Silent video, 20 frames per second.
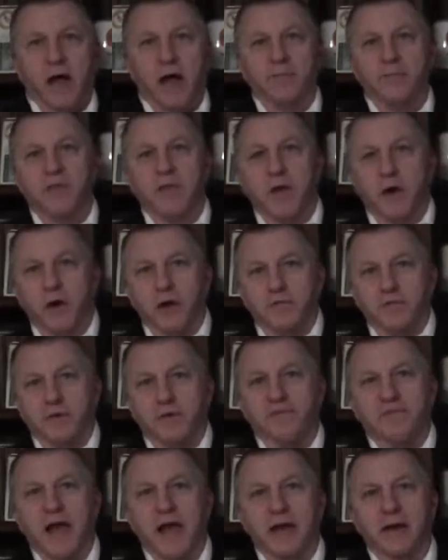I'm the
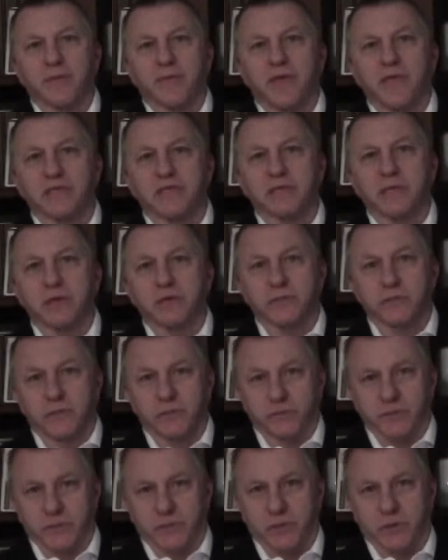author of How to Be a Sales
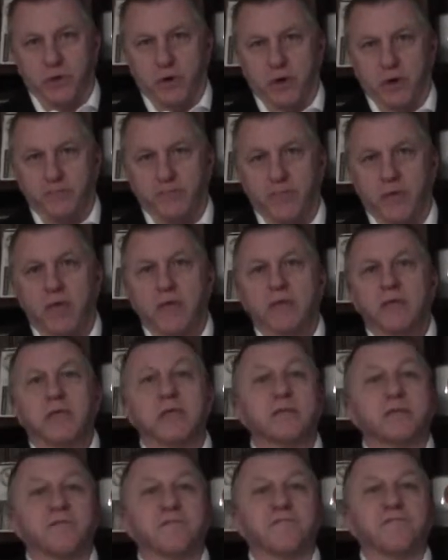Superstar.
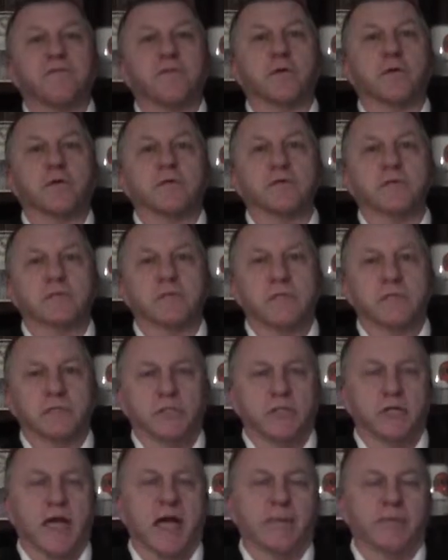Get the first
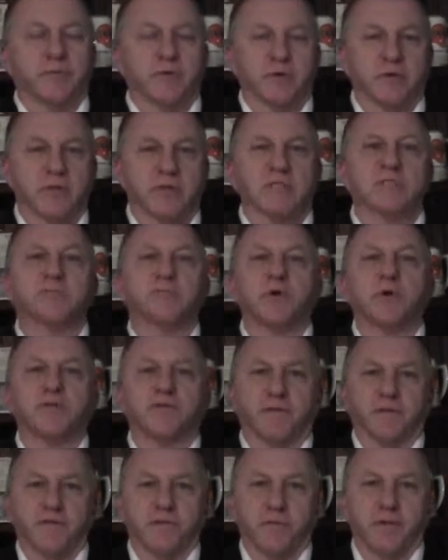chapter of this
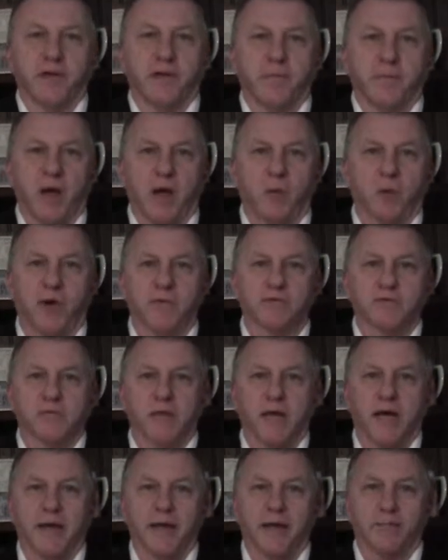book for free at my
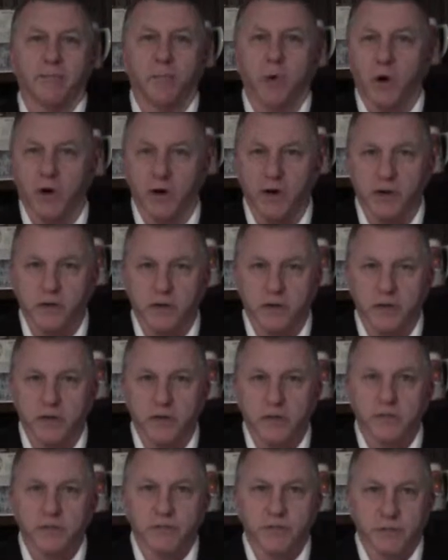website at mark
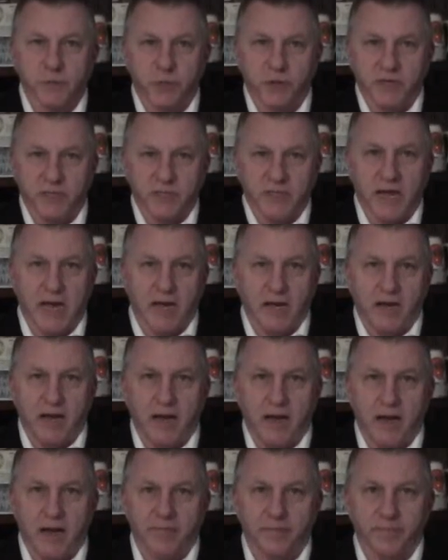tewart dot
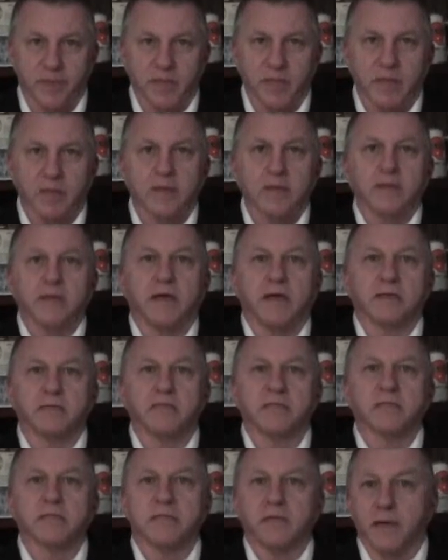com.
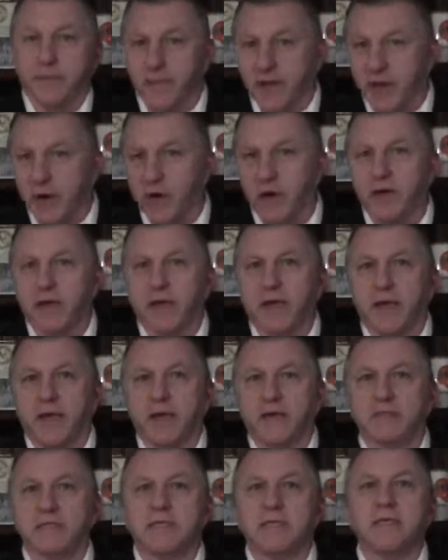That's M A R
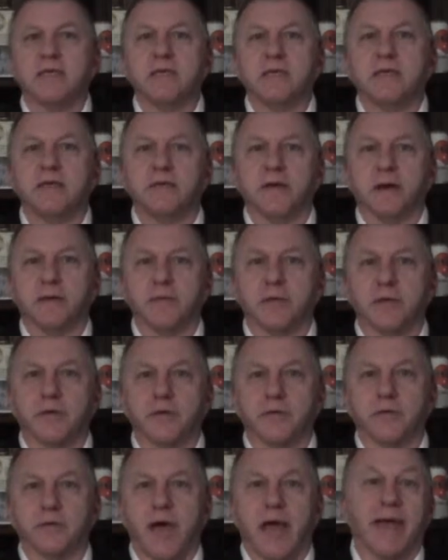K T E
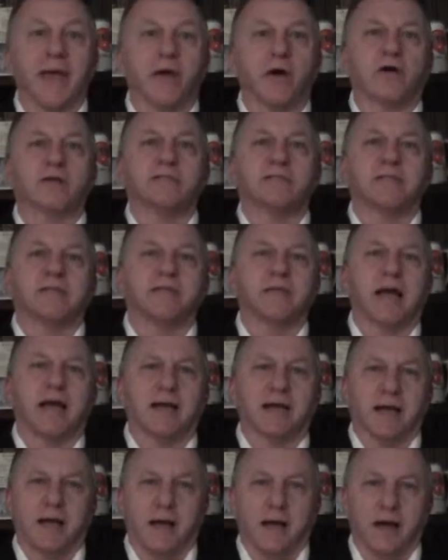W A R T
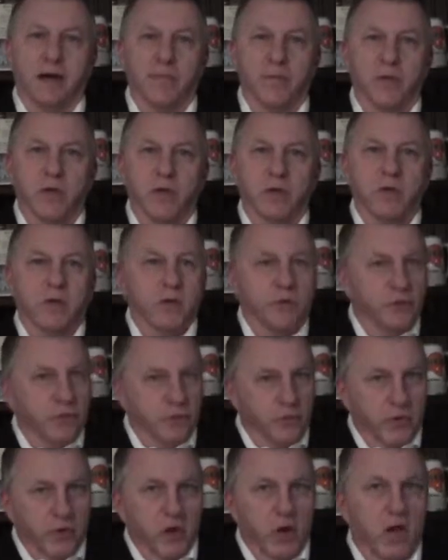dot com.
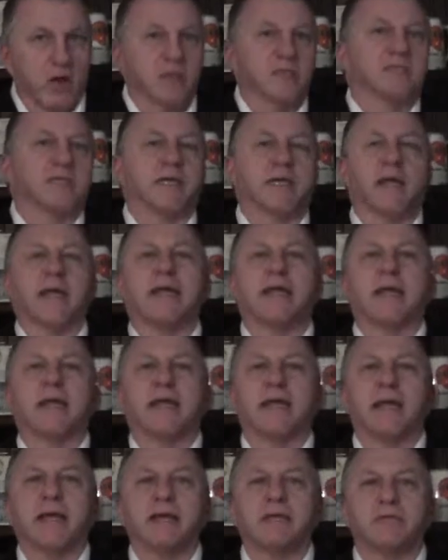You can call us at eight
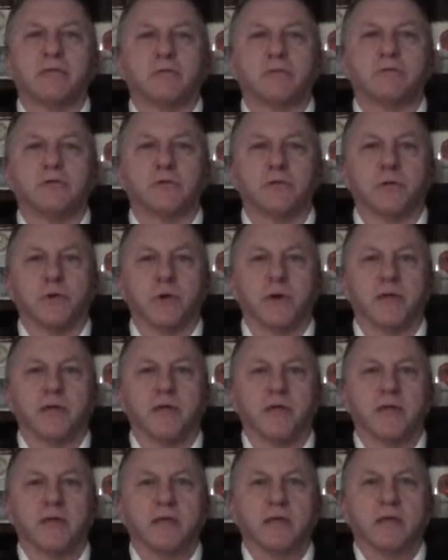eight eight, two, T E W A R
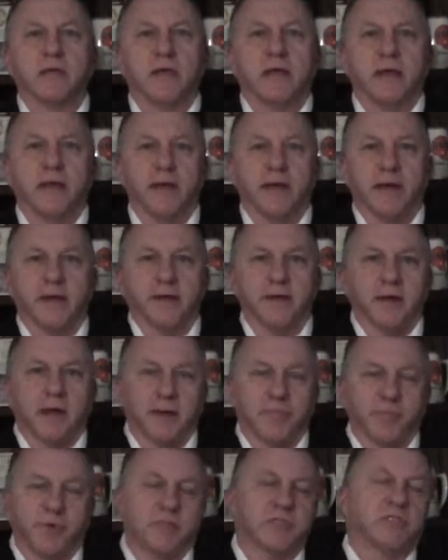T, and
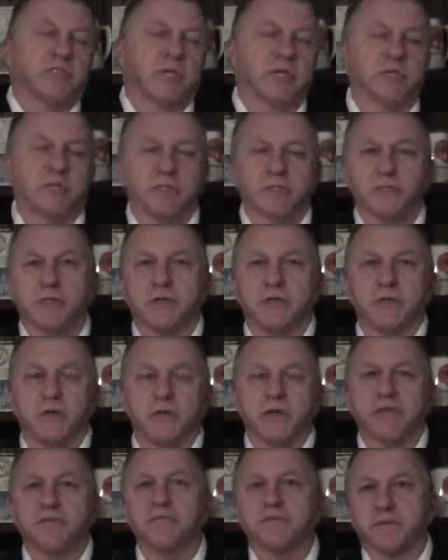I appreciate you
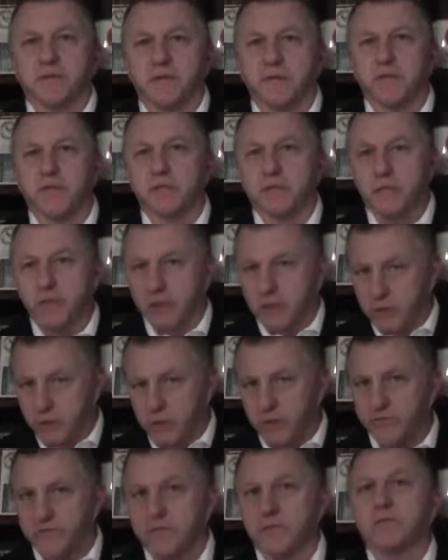tuning in for this.
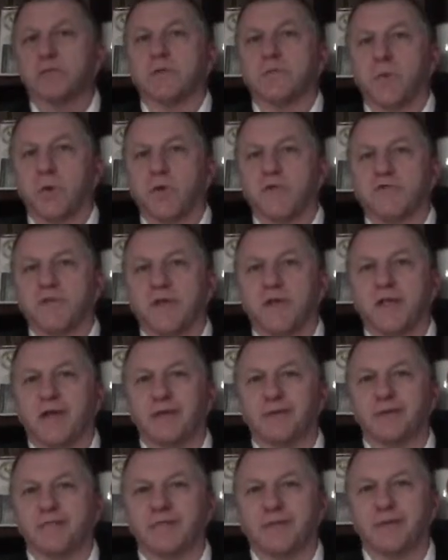Look for some more
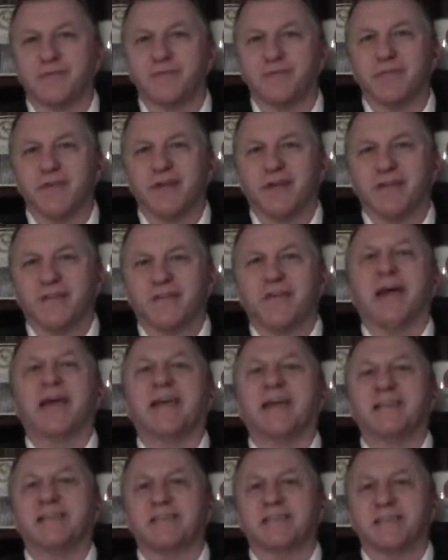video tips.
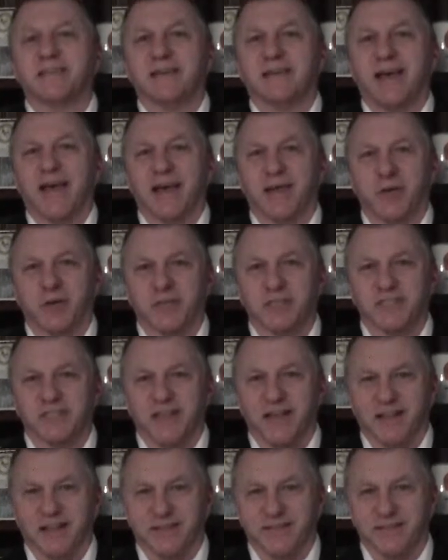Thanks, and good
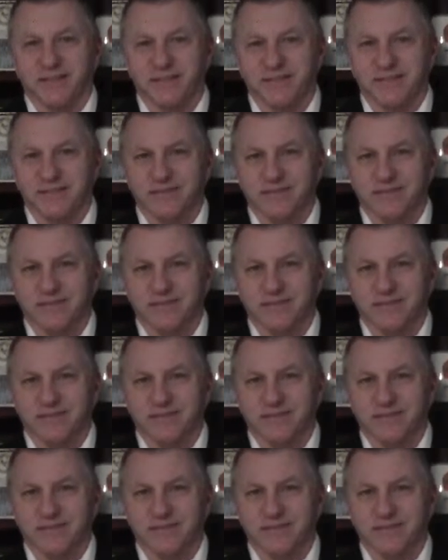selling.